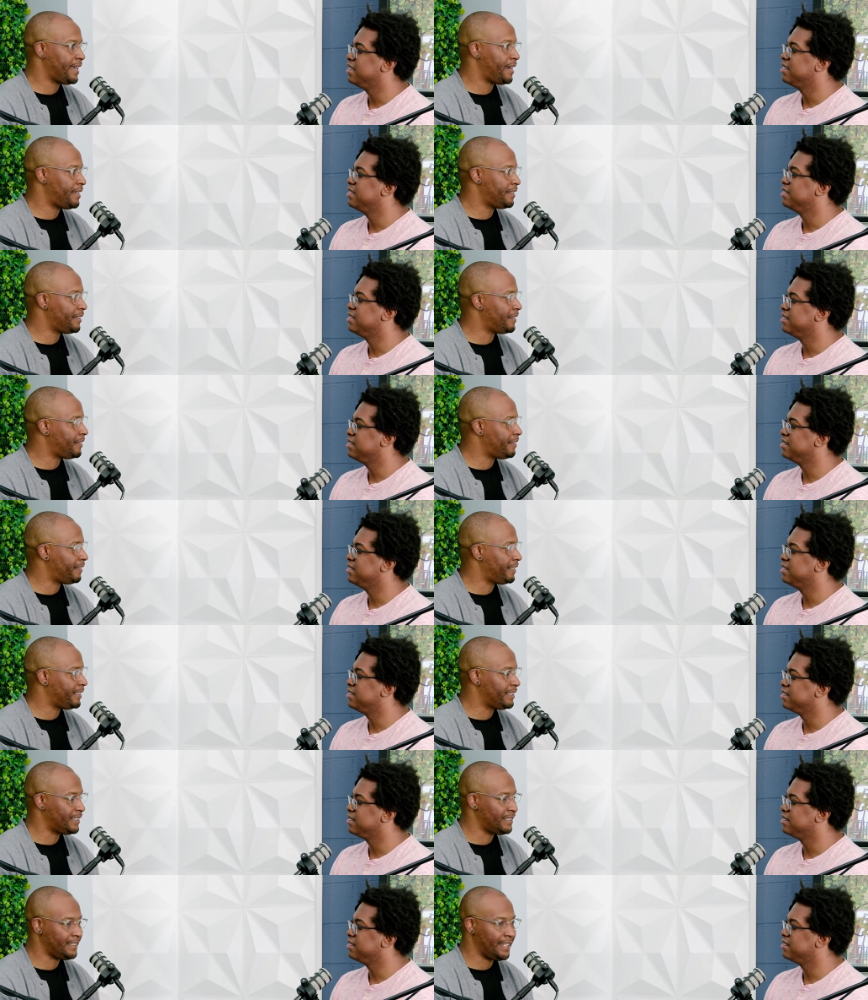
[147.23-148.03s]
Speaker 1: together,
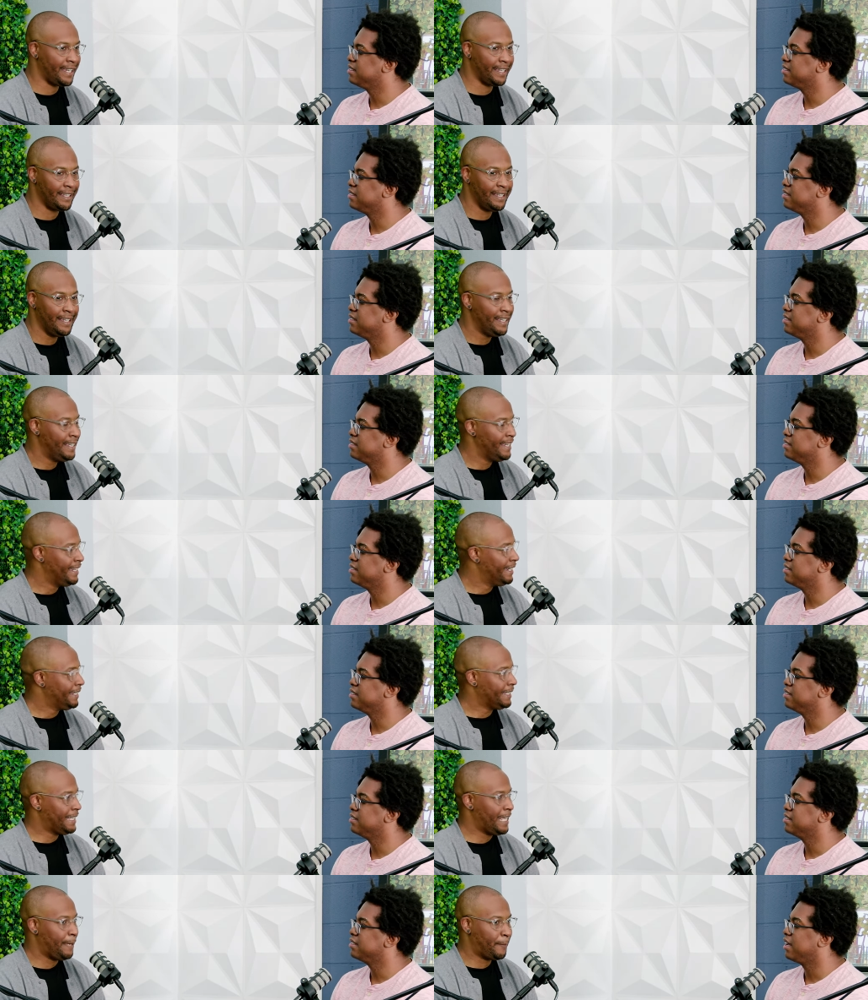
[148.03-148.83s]
and just like
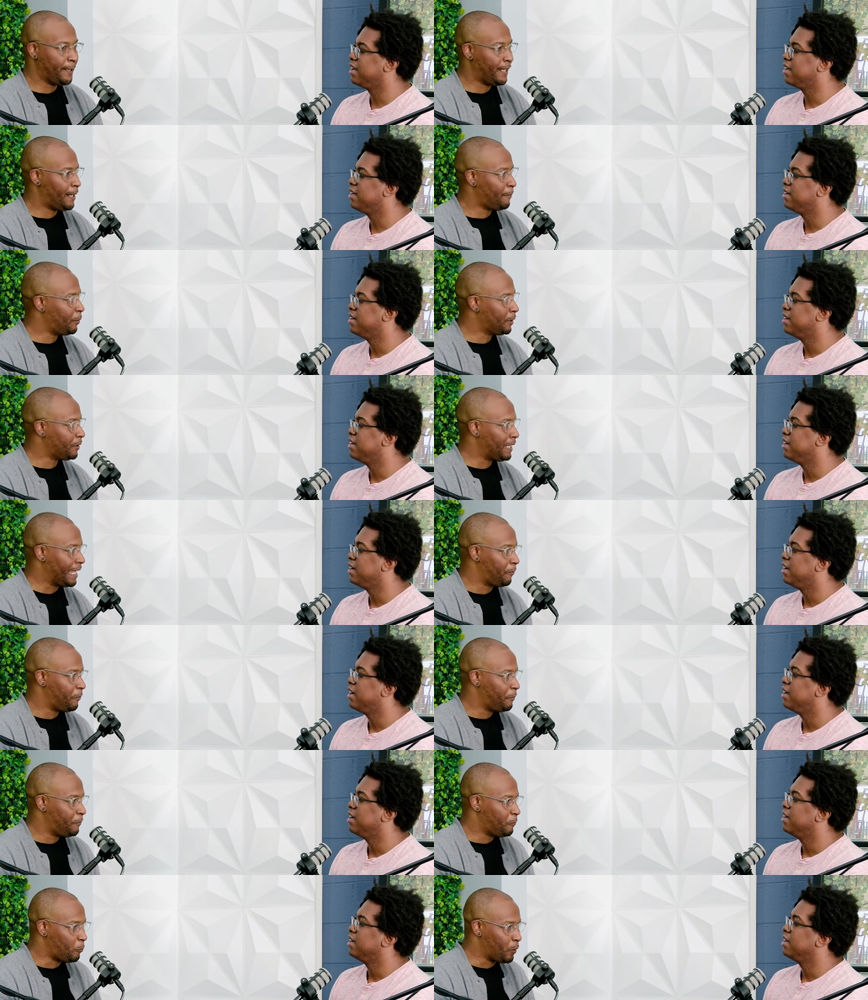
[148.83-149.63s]
keeping up with
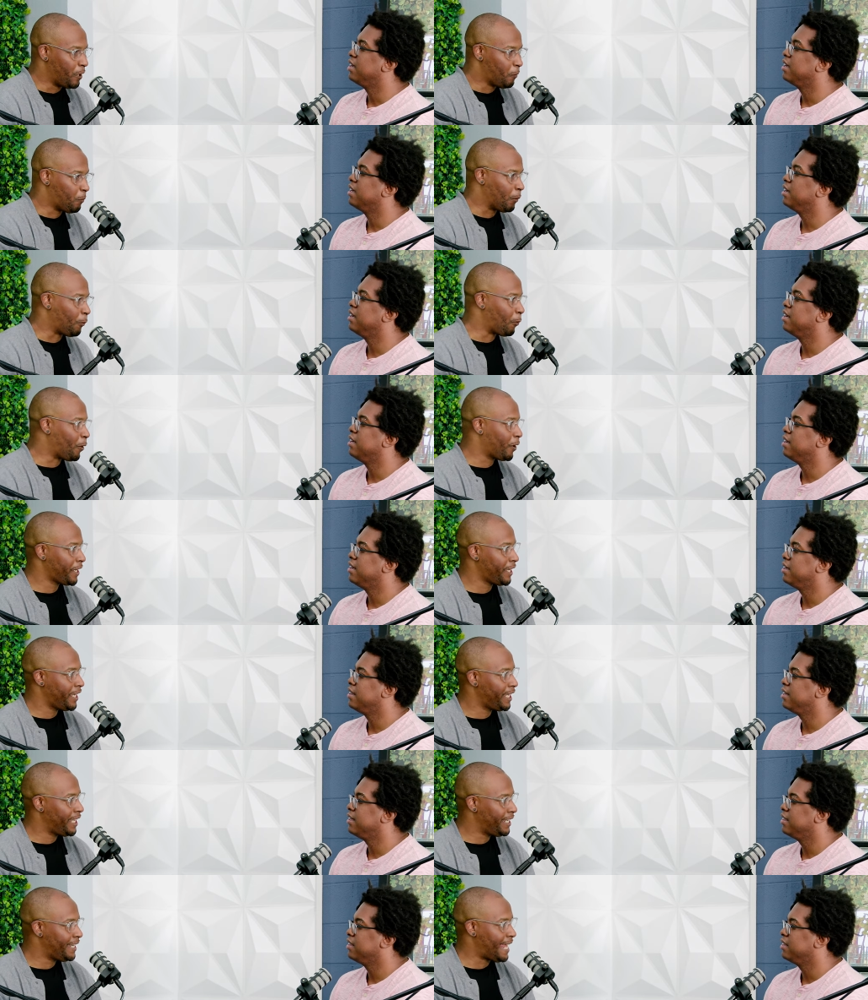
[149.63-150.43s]
like where we're
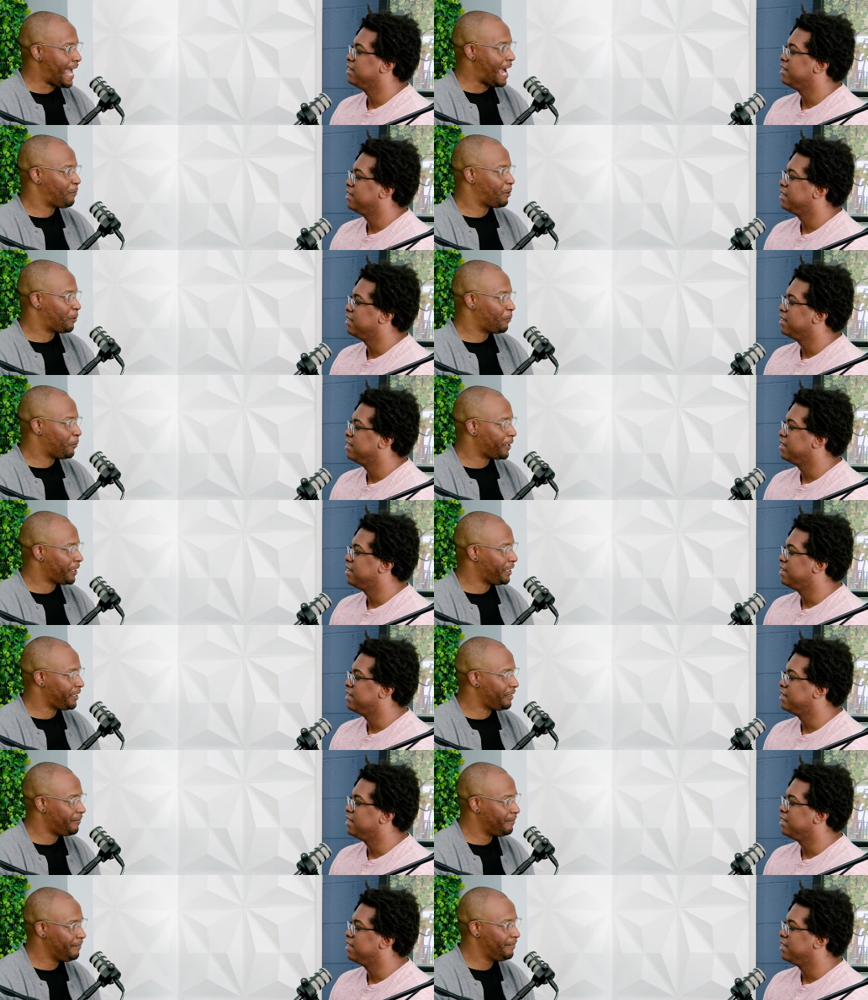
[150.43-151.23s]
working, how we're
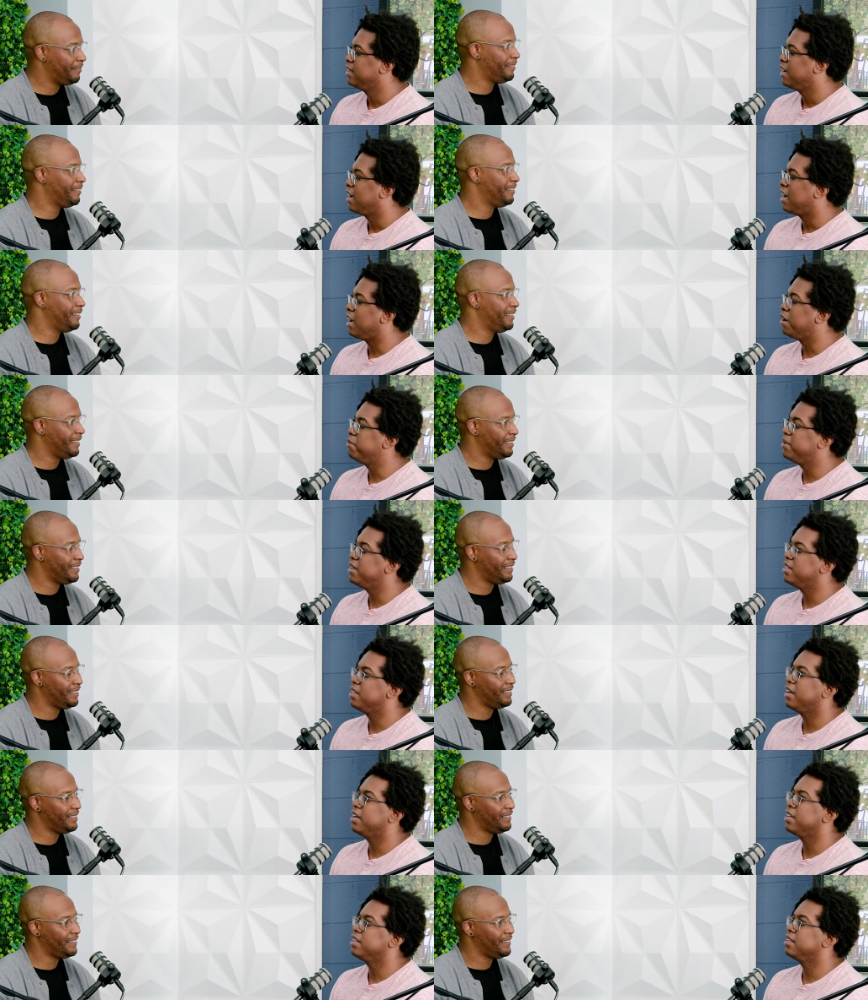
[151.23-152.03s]
working.
Speaker 2: I
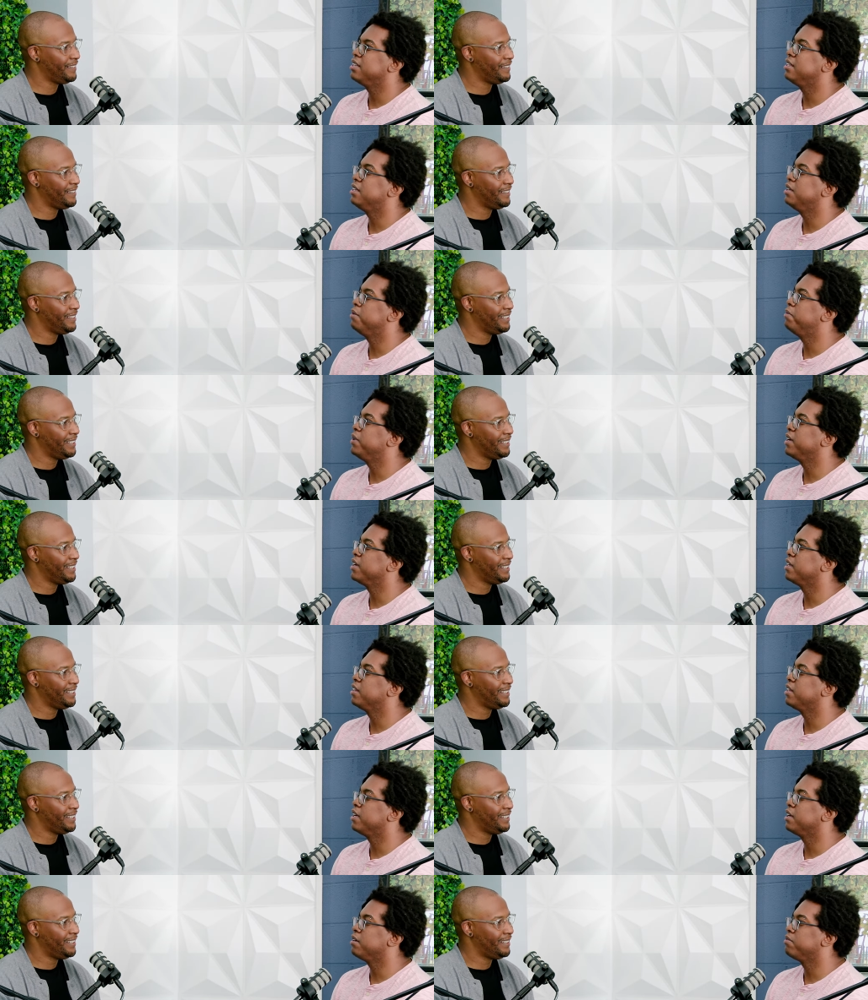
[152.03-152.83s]
mean, like the
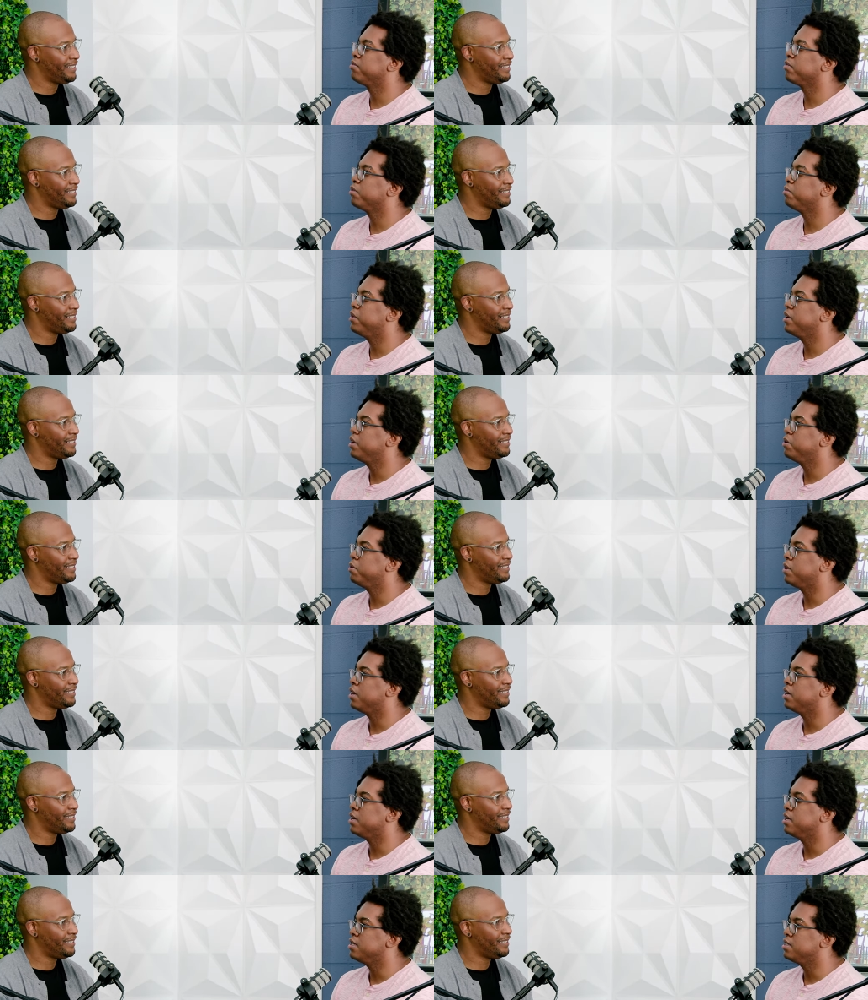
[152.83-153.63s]
big thing for me
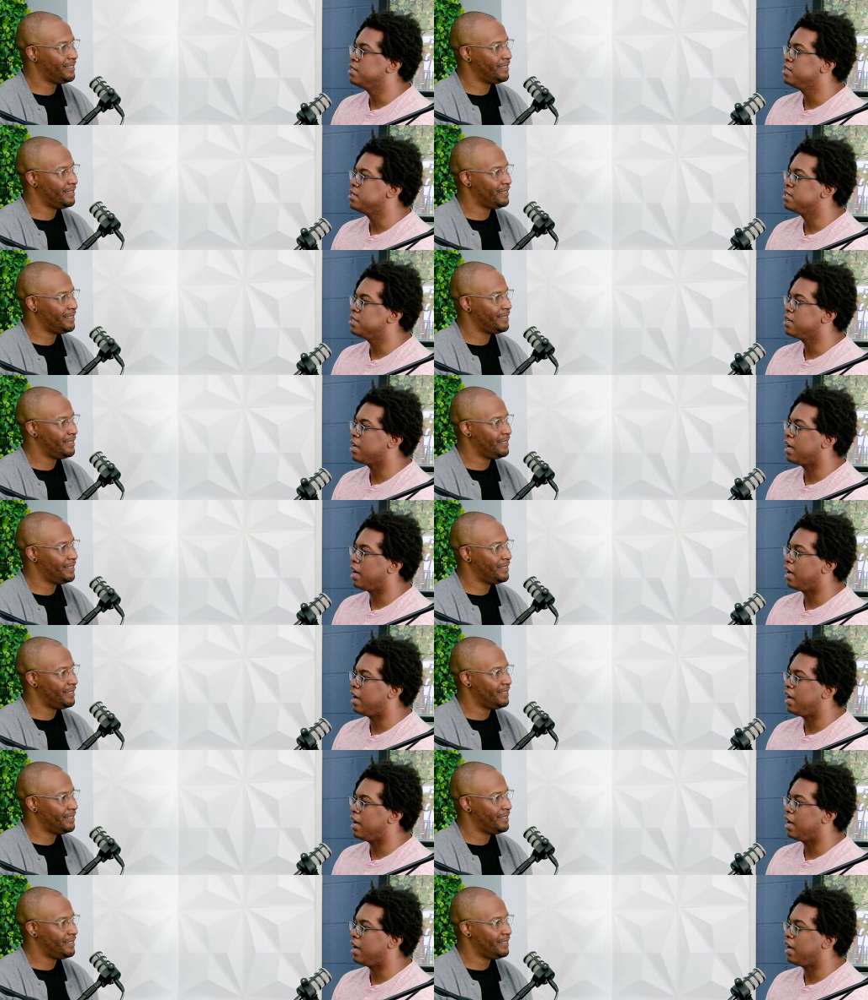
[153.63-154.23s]
was